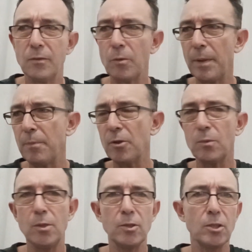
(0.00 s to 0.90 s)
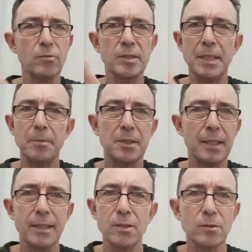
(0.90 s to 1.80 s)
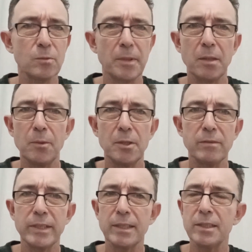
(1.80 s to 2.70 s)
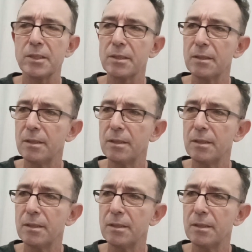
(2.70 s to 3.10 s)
And the people that worked on the reception out there couldn't speak a word of English.